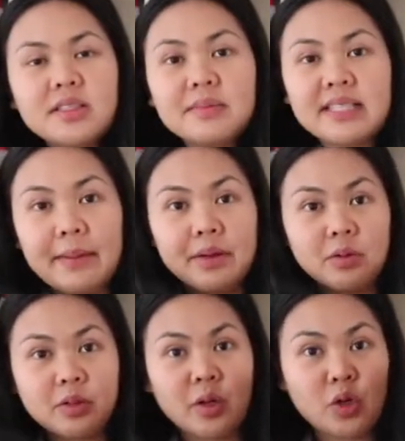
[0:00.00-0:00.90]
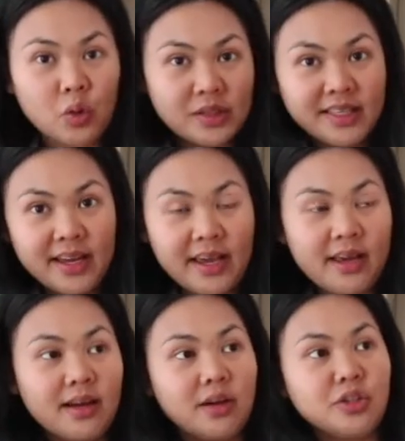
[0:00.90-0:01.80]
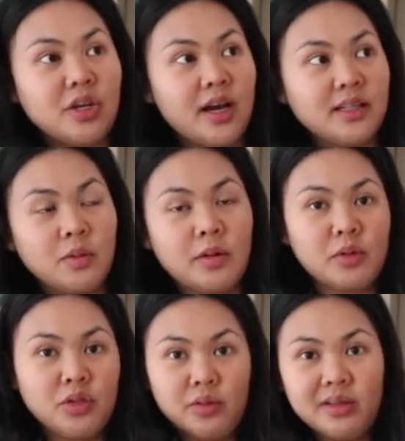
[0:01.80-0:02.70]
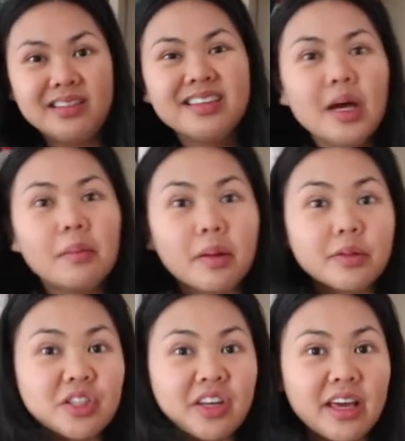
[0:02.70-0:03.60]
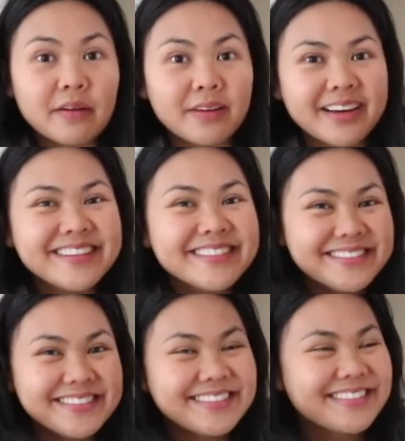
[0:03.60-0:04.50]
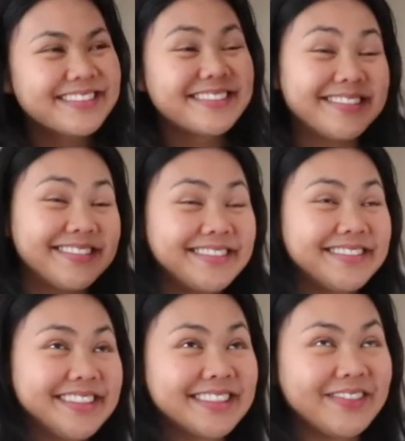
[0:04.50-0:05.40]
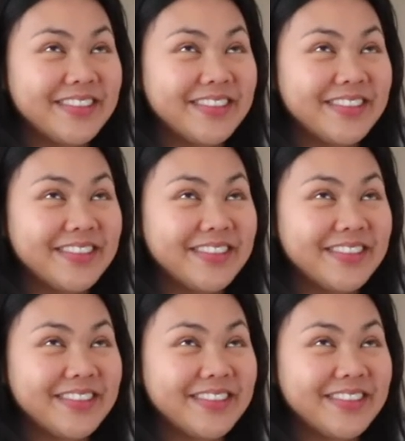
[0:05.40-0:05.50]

some salmon which we're gonna cook today. I'll show you guys what I'm gonna do with it. Probably just gonna air fry it. Because I'm